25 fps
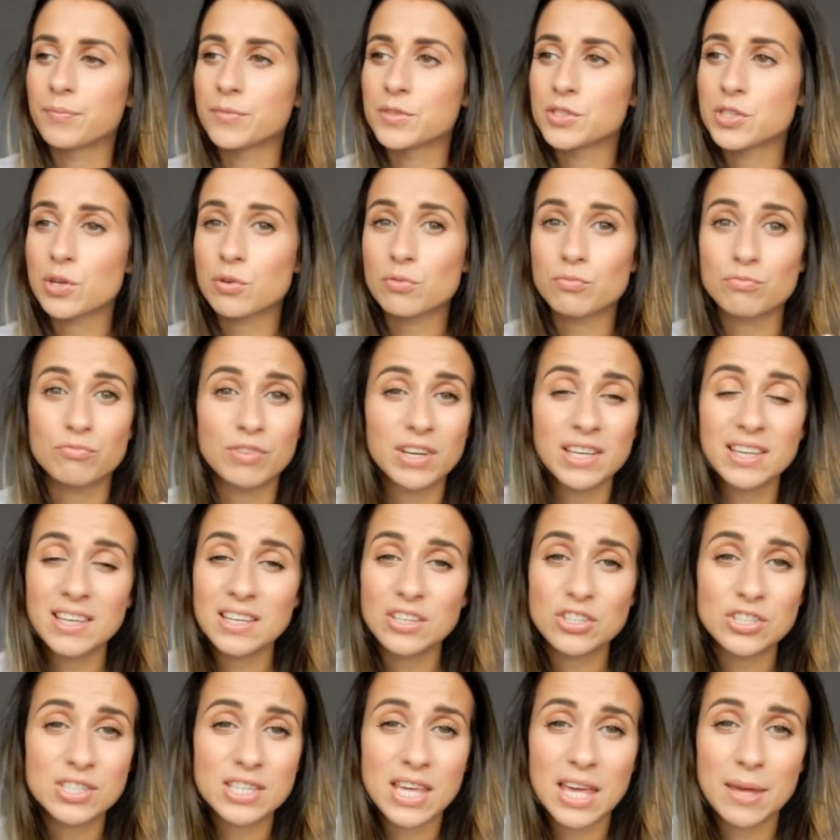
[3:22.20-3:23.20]
So
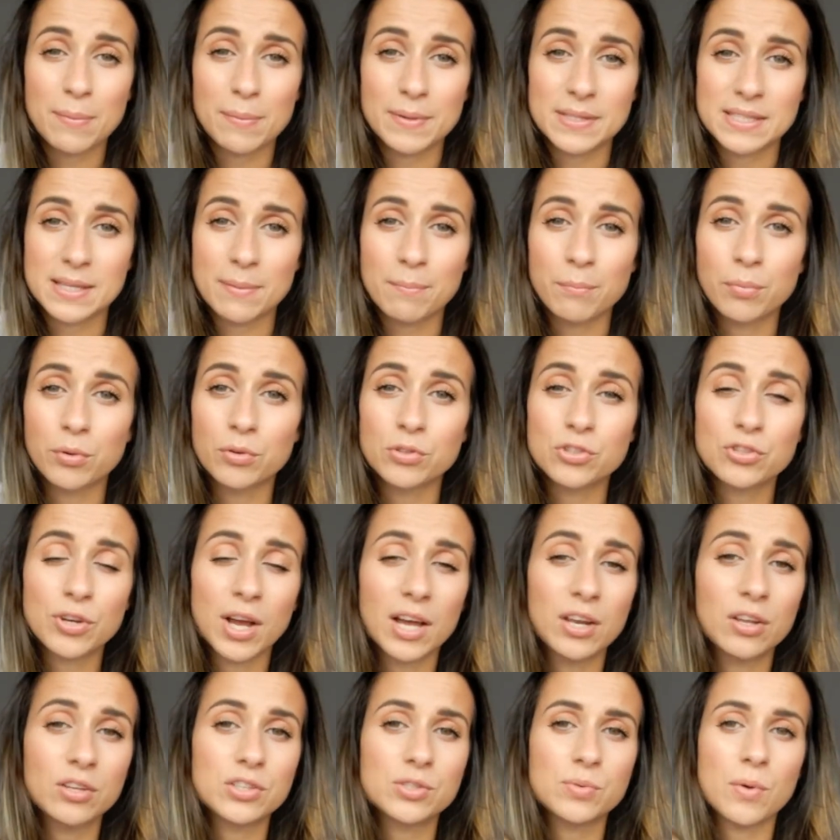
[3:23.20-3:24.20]
really just keep it simple.
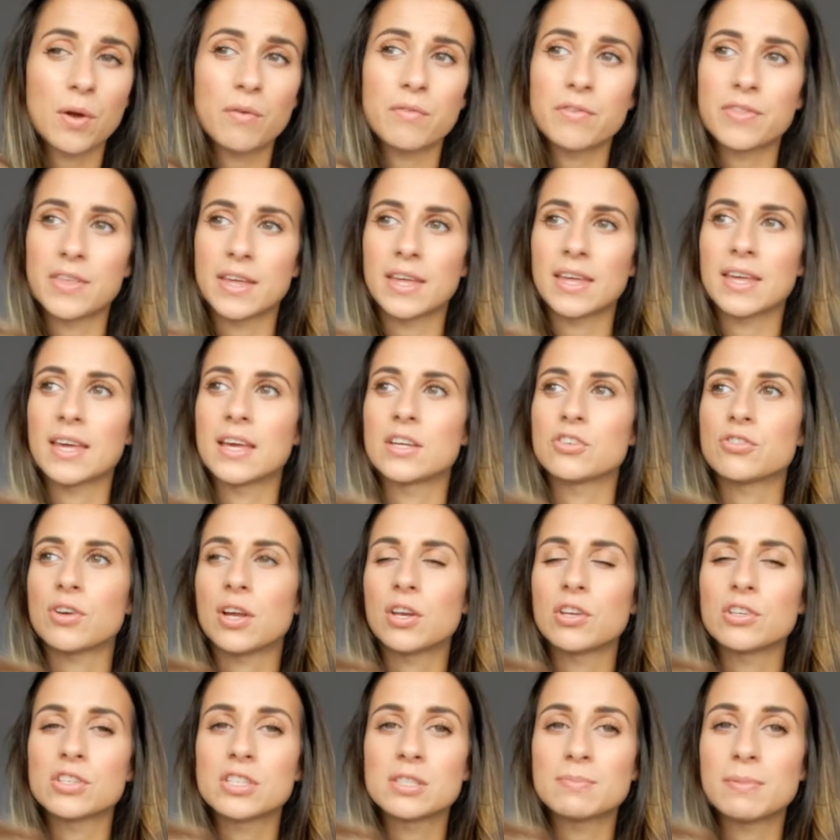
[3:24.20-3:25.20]
Try not to overthink it.
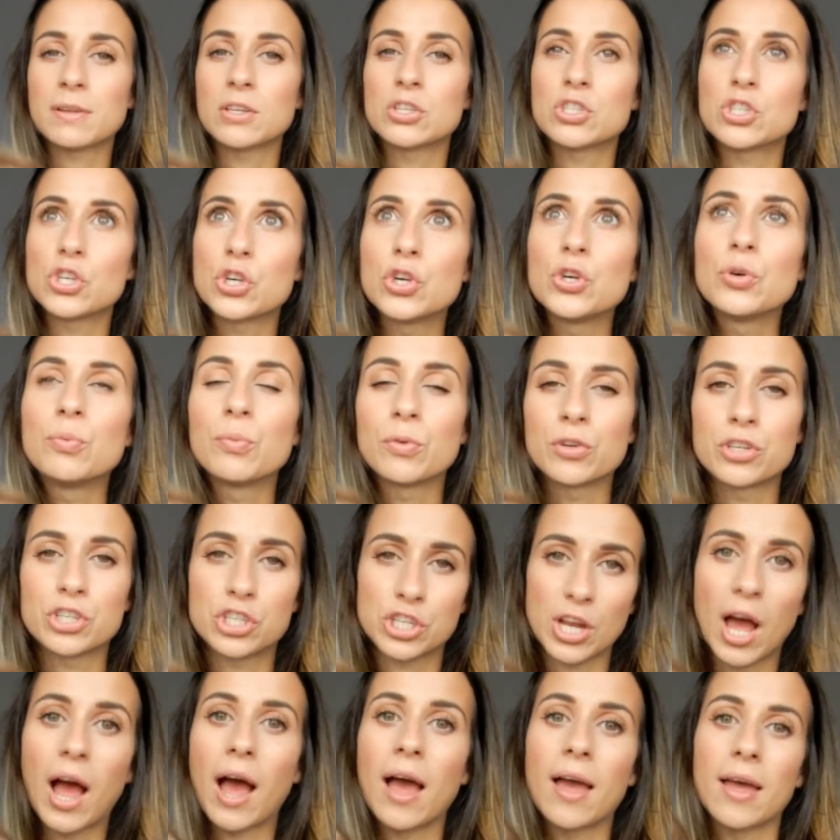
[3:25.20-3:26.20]
Try not to spend too
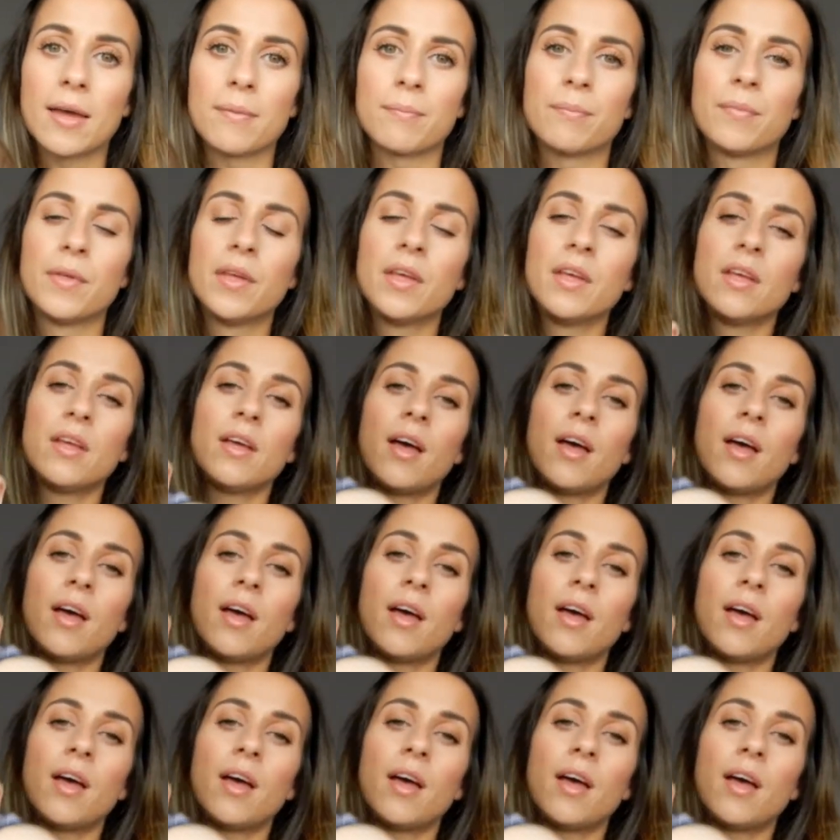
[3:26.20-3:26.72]
much time